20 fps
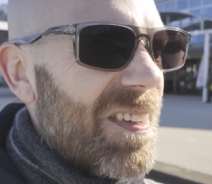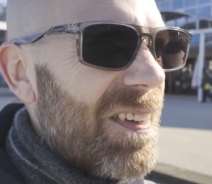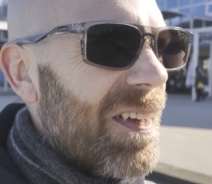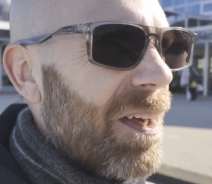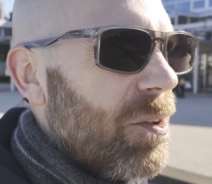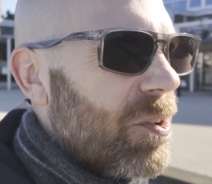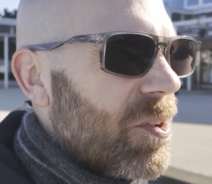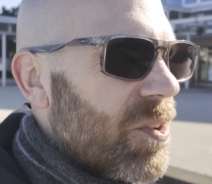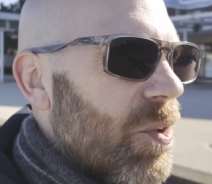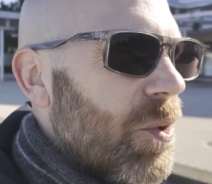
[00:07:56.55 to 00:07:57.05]
And
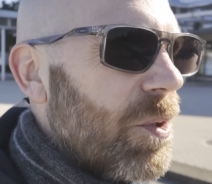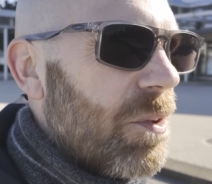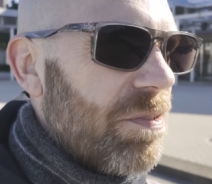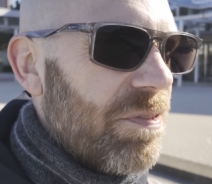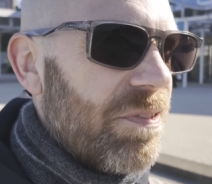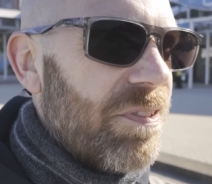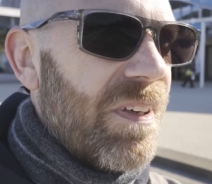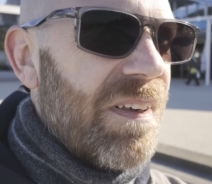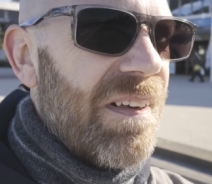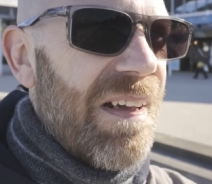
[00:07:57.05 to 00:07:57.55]
those sort
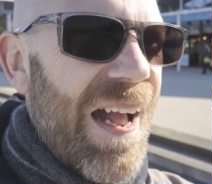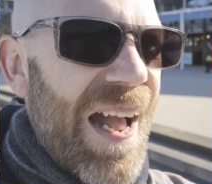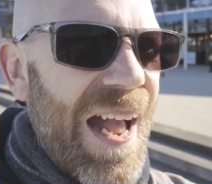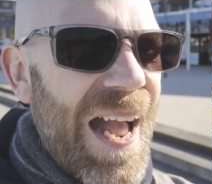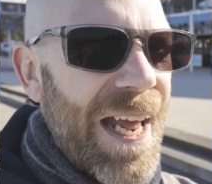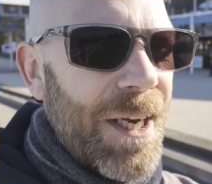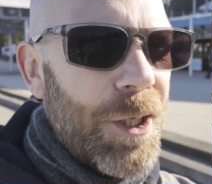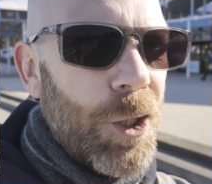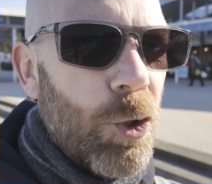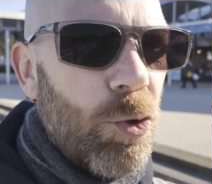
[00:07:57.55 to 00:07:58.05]
of
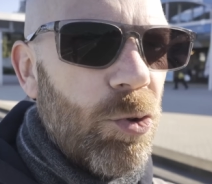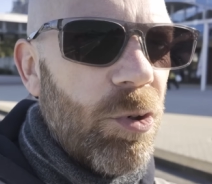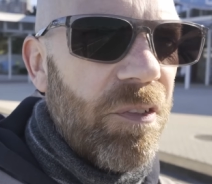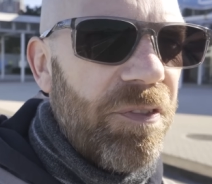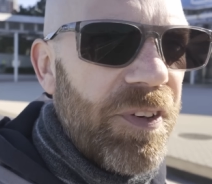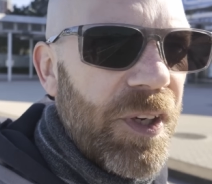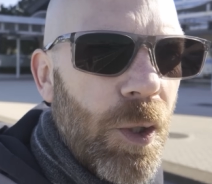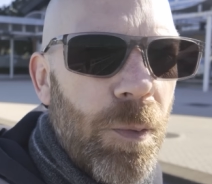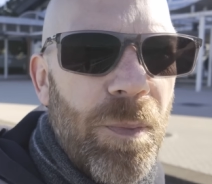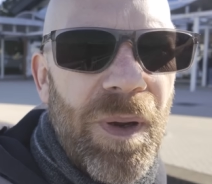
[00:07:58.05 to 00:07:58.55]
annual
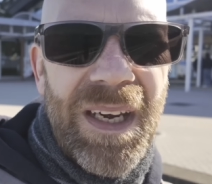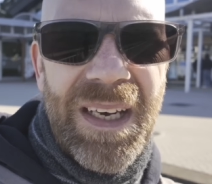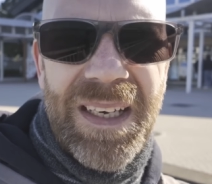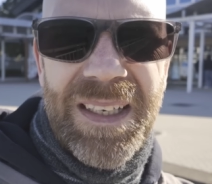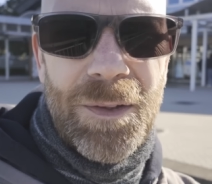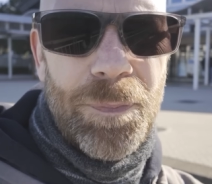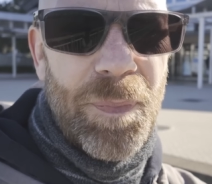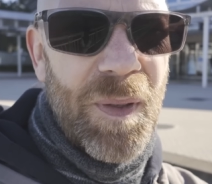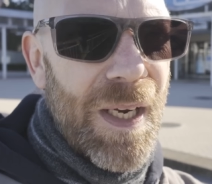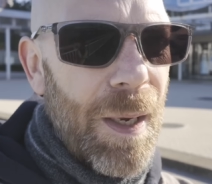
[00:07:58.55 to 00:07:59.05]
review
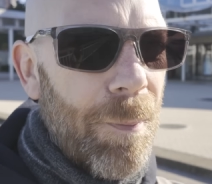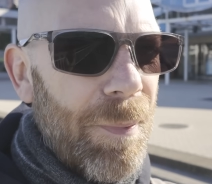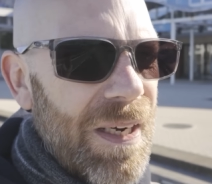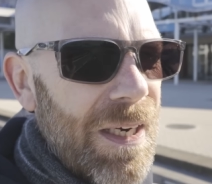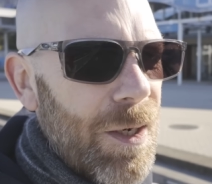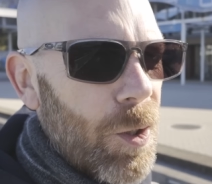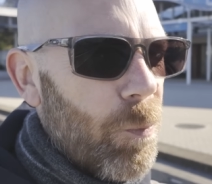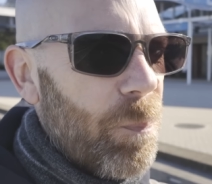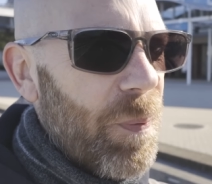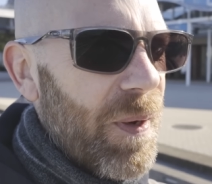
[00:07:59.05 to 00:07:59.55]
meetings become a
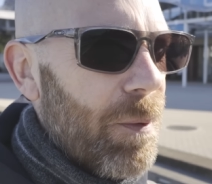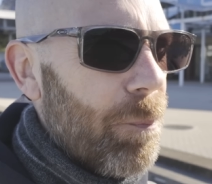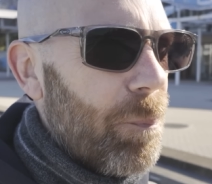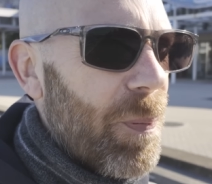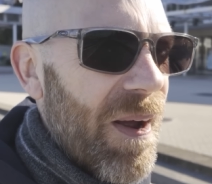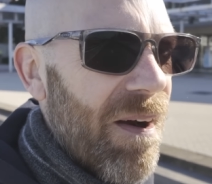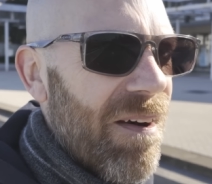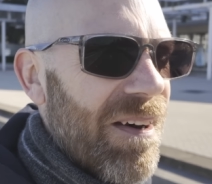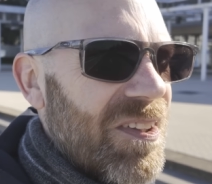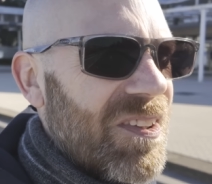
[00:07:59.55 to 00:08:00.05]
little bit
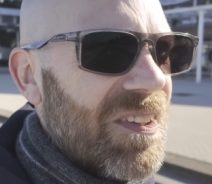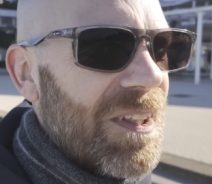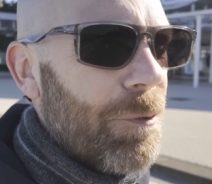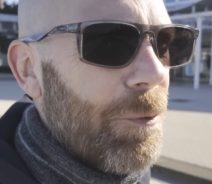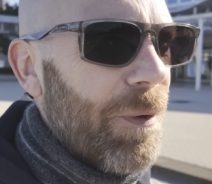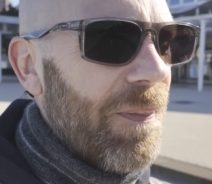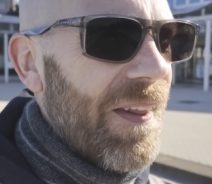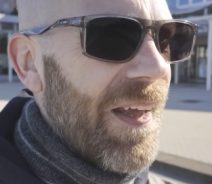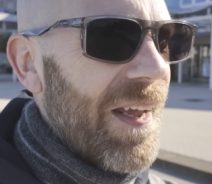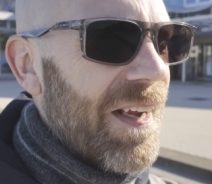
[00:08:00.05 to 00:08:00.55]
embarrassing
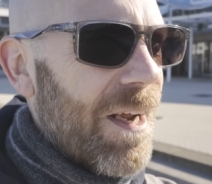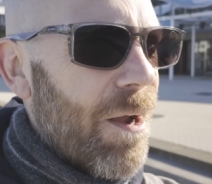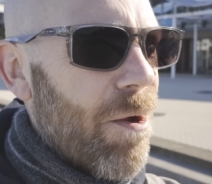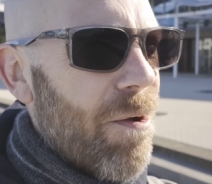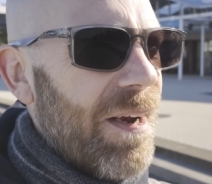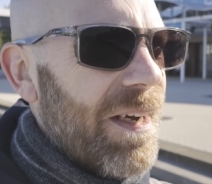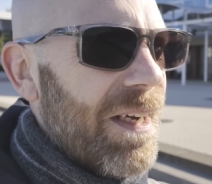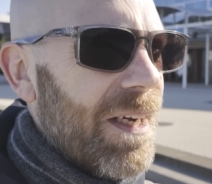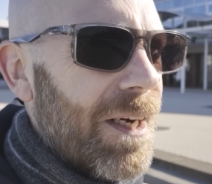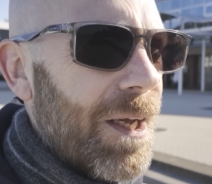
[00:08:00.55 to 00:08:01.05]
when they're
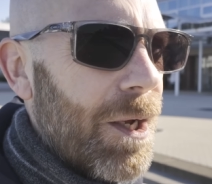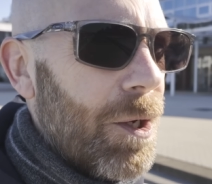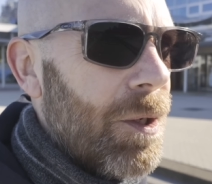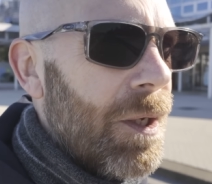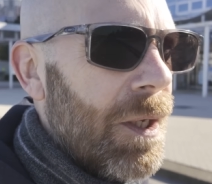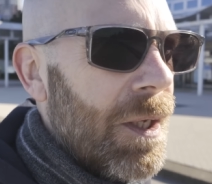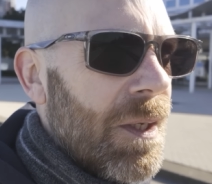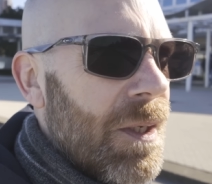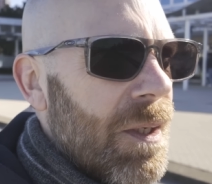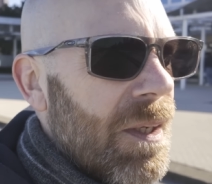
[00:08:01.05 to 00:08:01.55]
going,
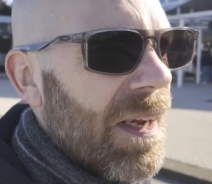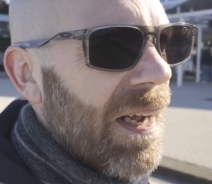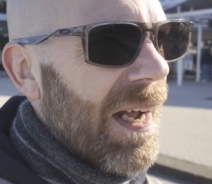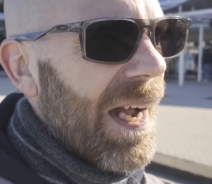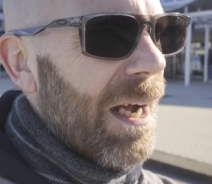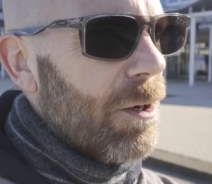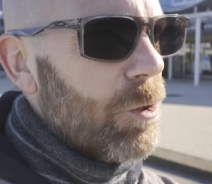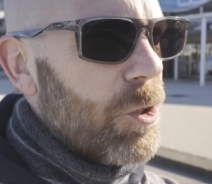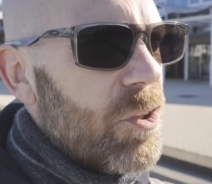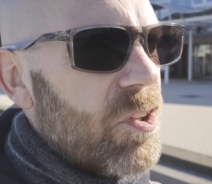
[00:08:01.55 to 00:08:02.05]

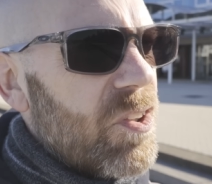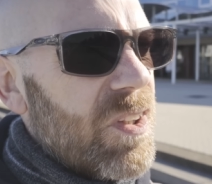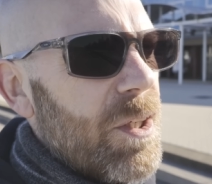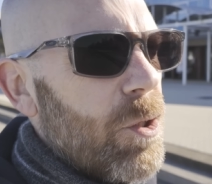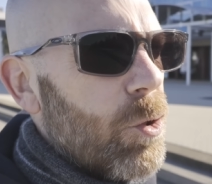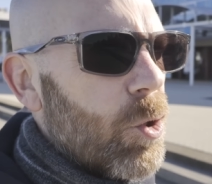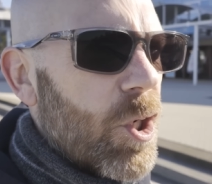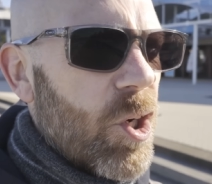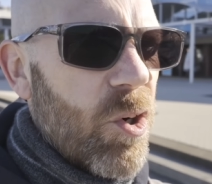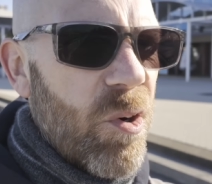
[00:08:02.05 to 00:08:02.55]
how do you see
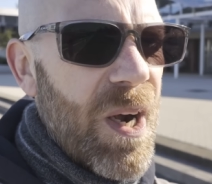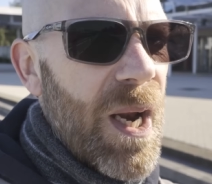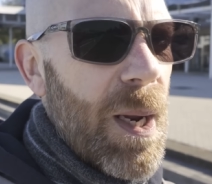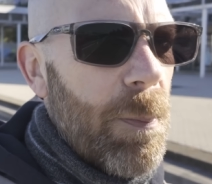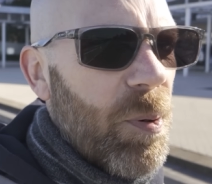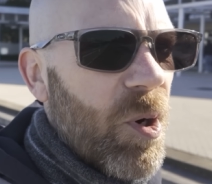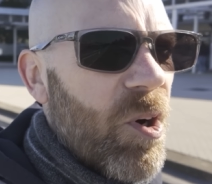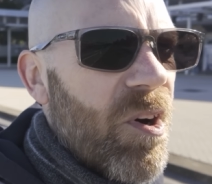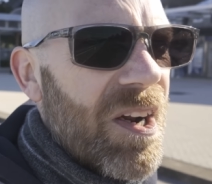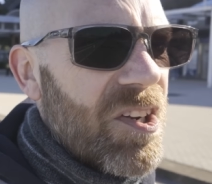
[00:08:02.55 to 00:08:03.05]
your career
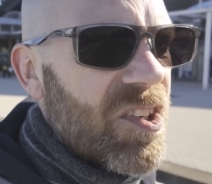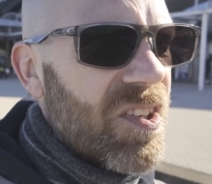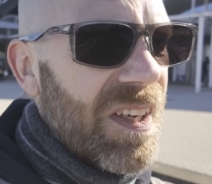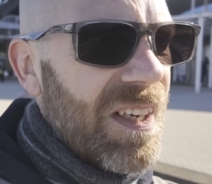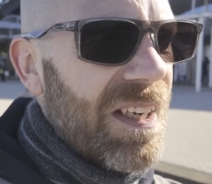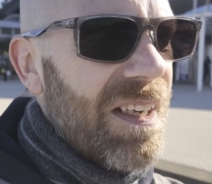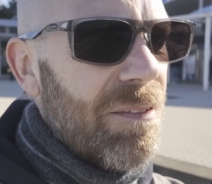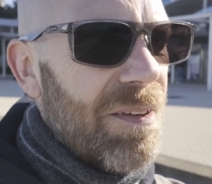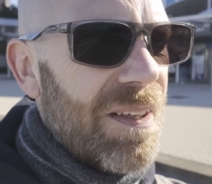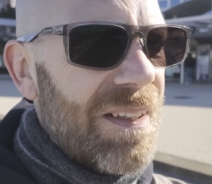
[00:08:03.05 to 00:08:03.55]

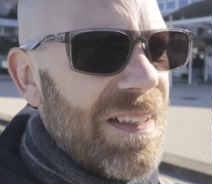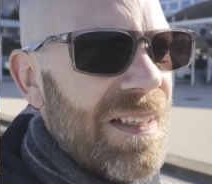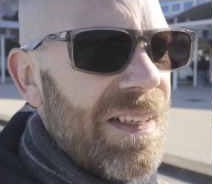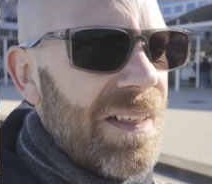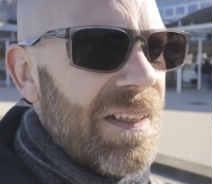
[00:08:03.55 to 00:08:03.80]
progressing?